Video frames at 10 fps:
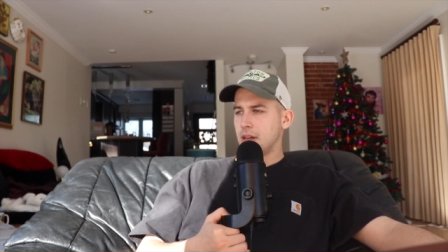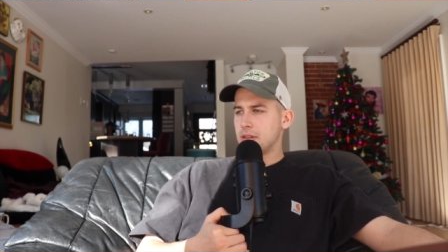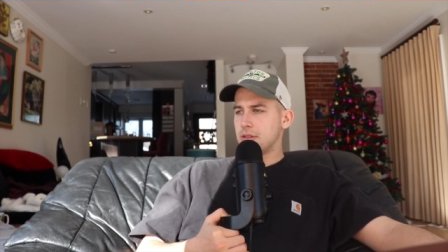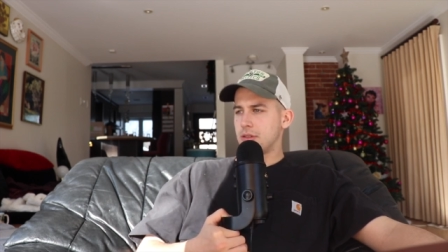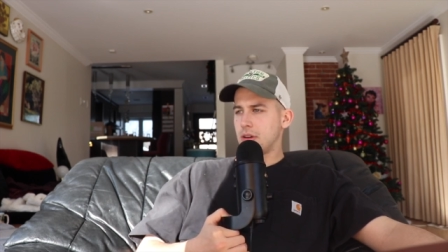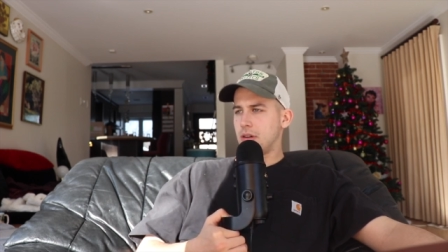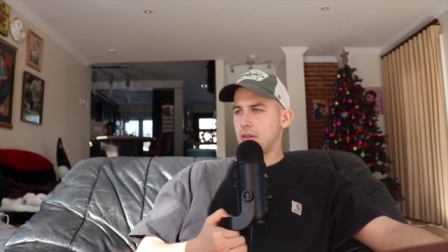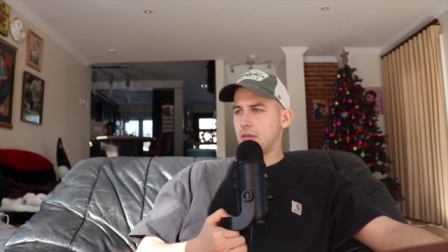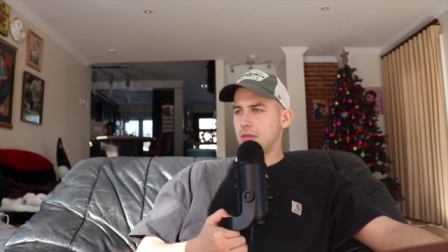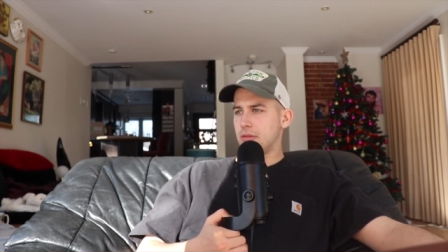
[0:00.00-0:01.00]

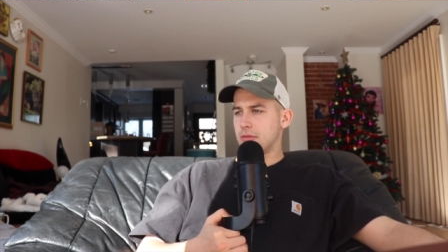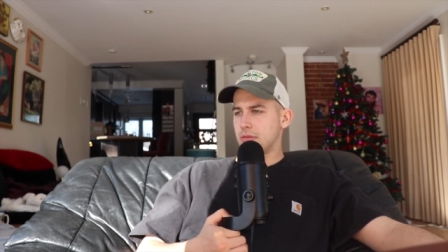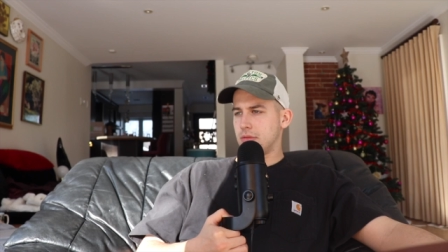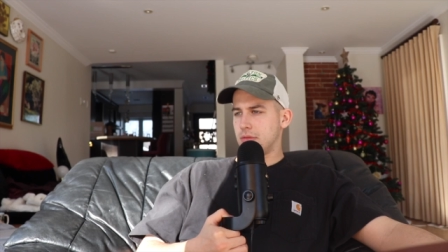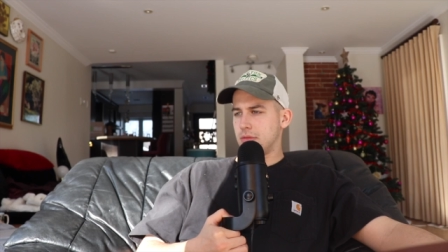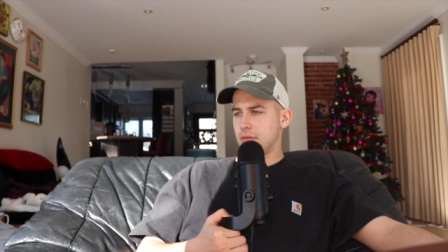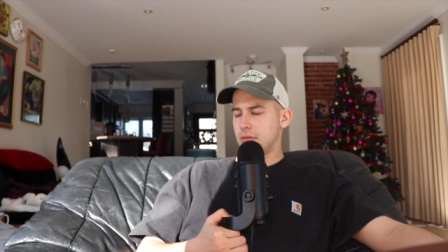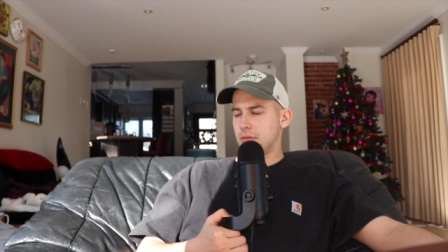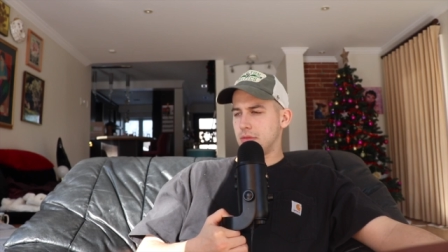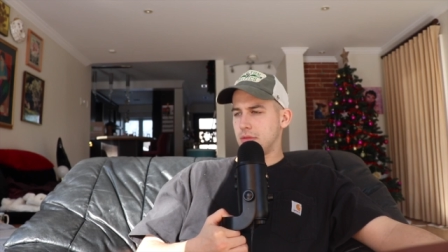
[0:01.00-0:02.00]
So
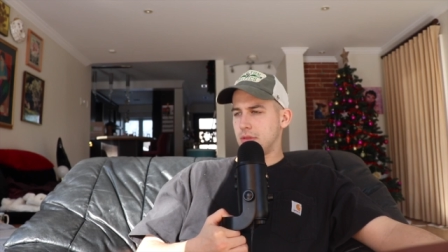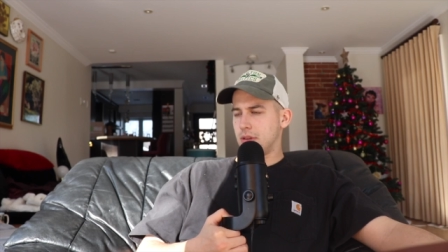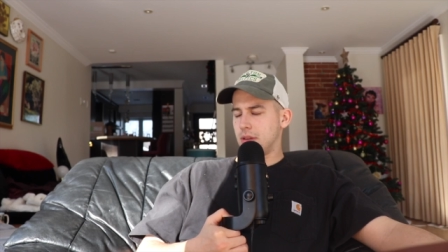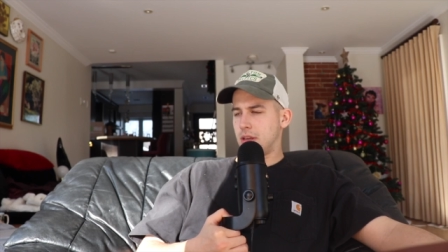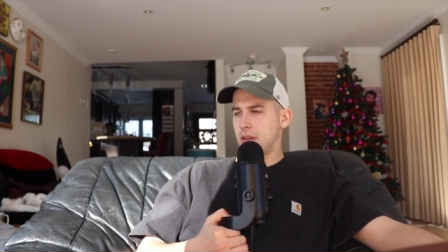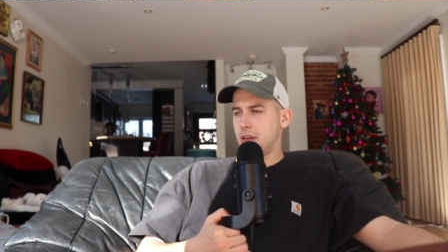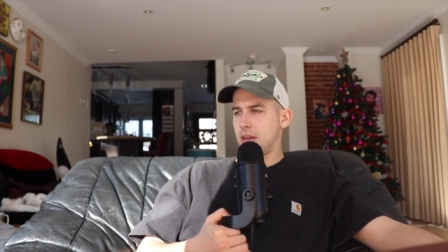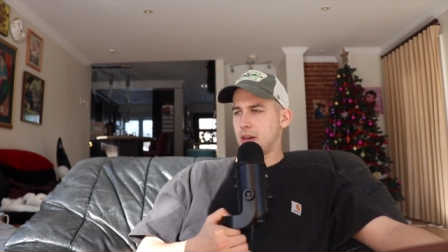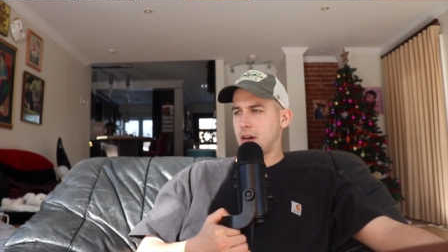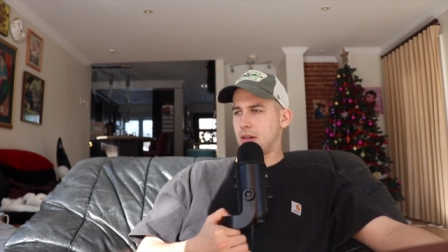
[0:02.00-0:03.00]

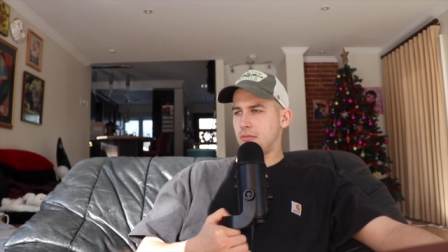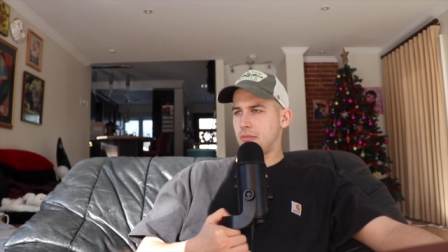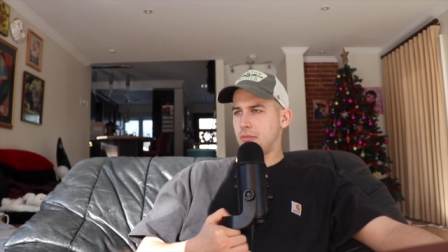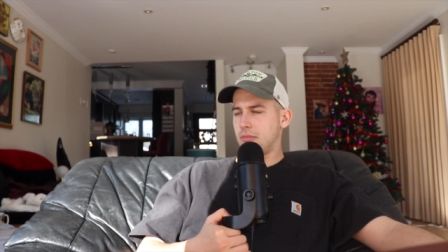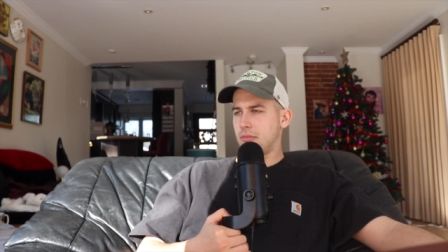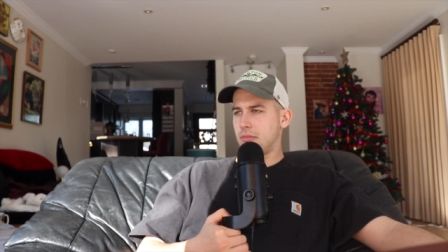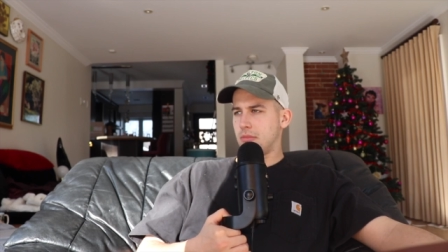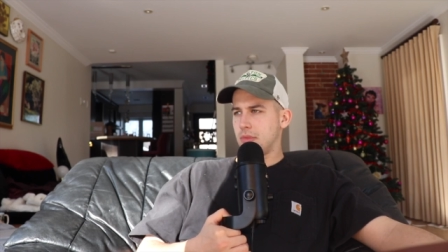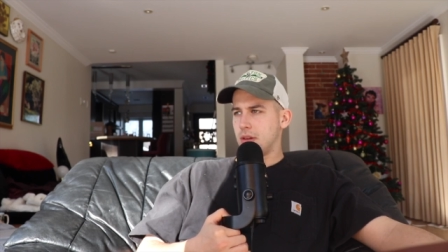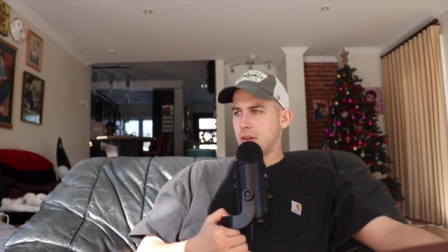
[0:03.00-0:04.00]
he um,
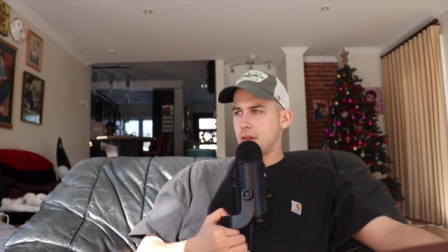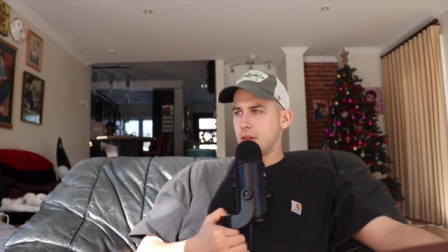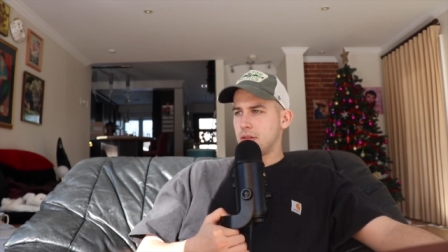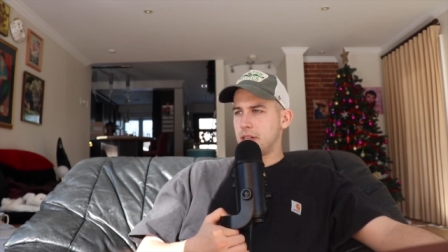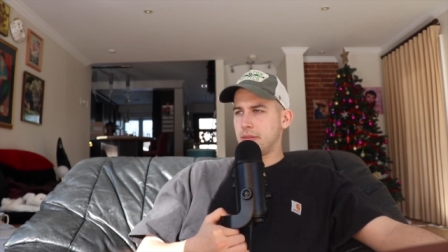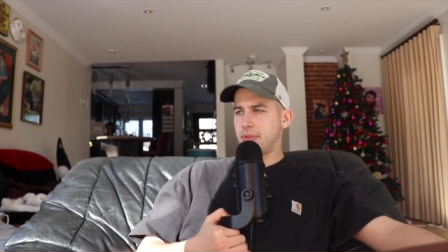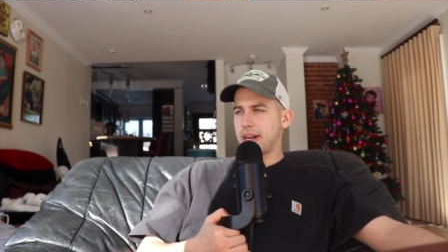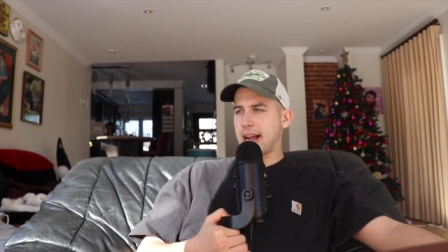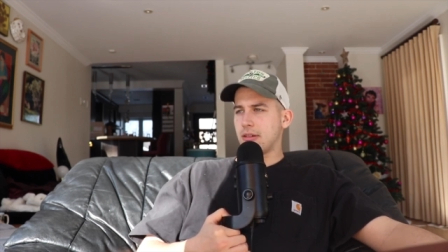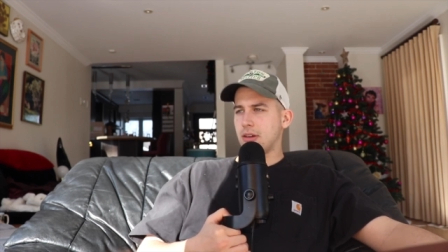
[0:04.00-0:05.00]
didn't
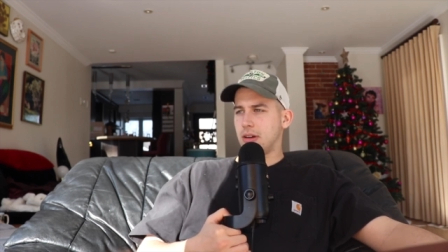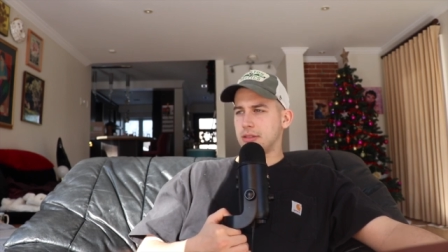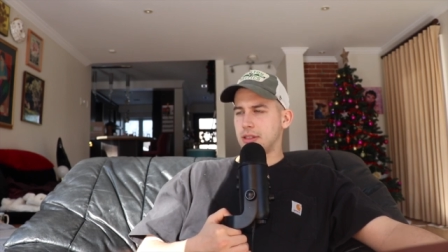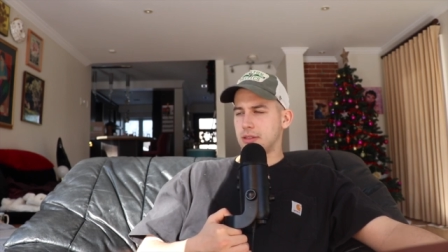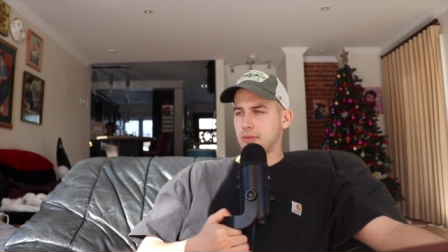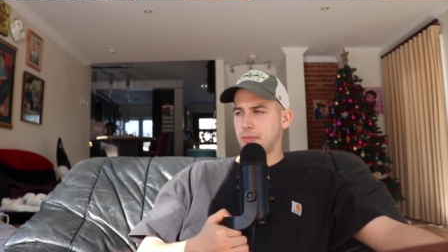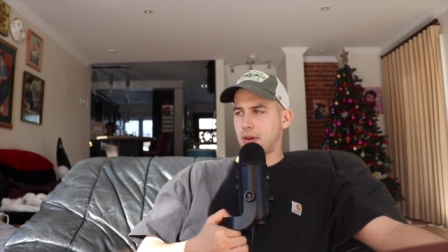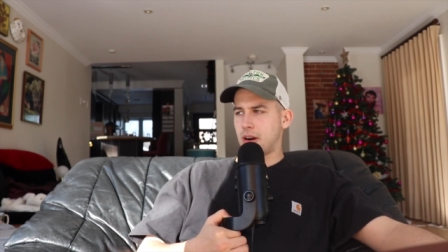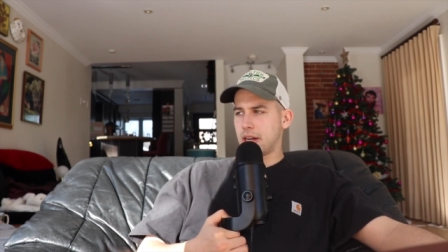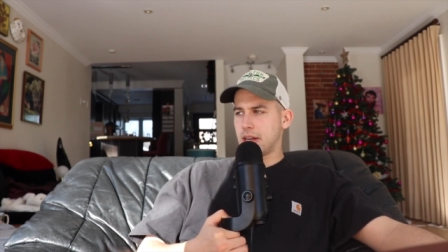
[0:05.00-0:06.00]
bring alcohol to this one
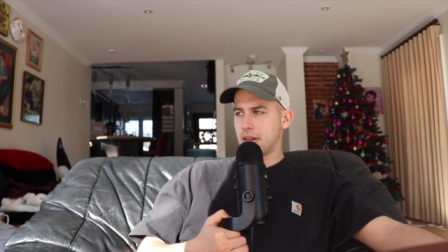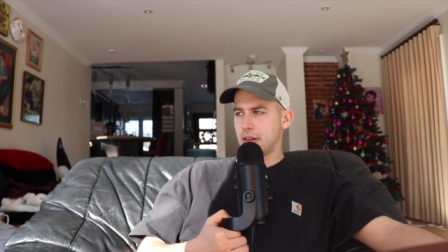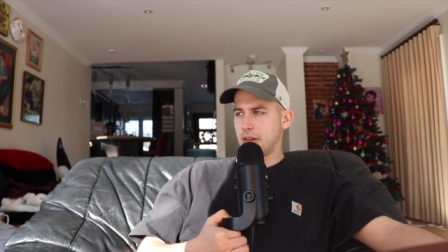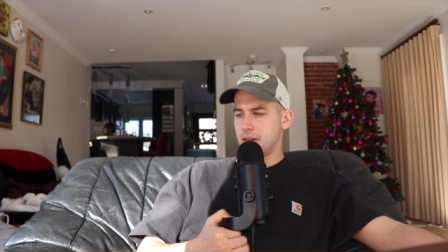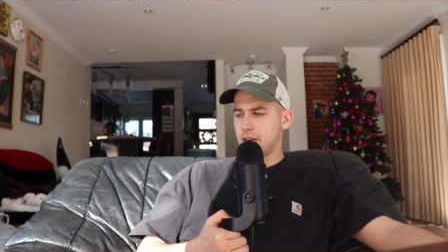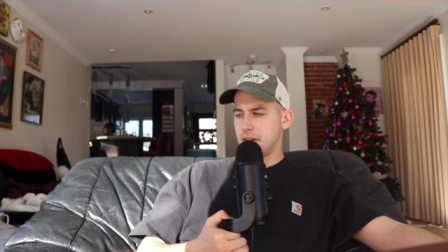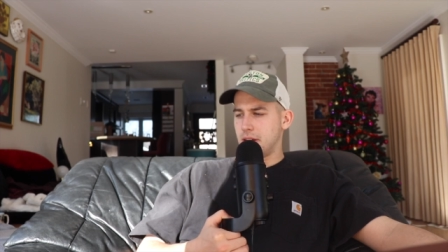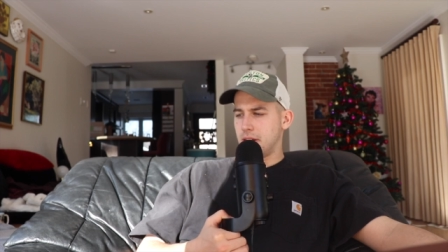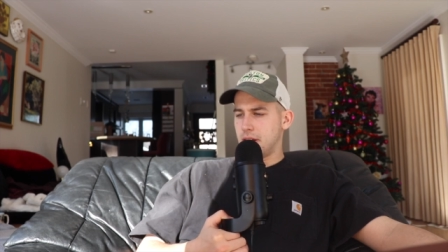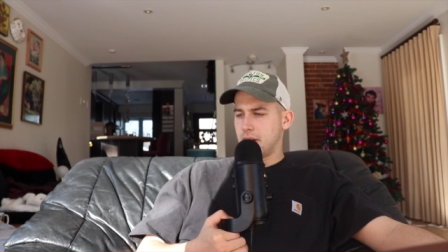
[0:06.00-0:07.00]
party,
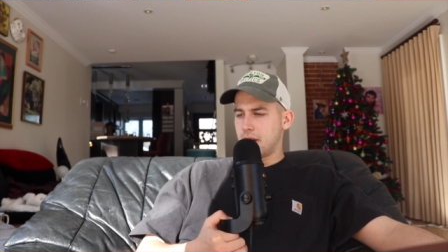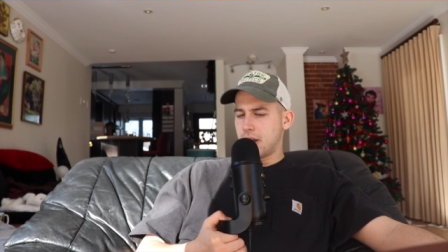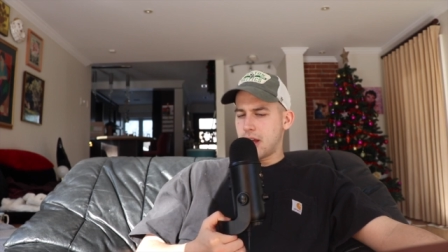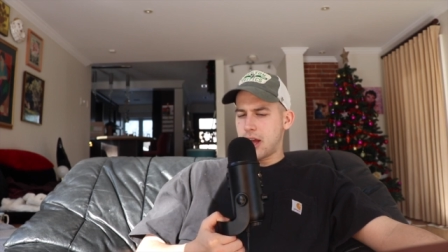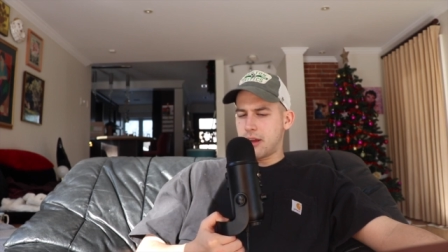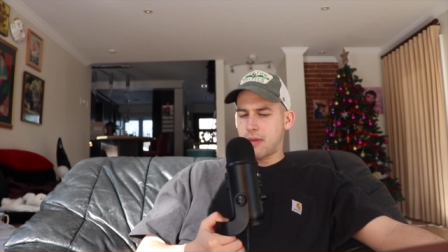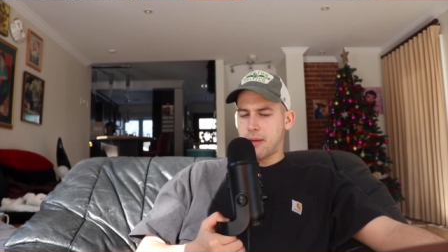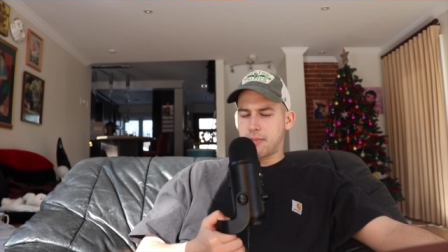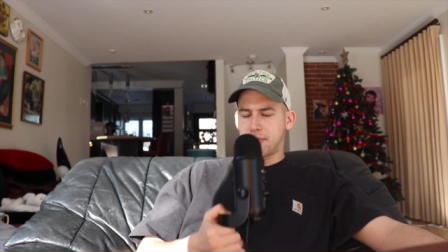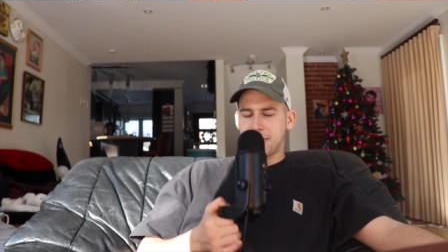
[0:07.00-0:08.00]
and I'm,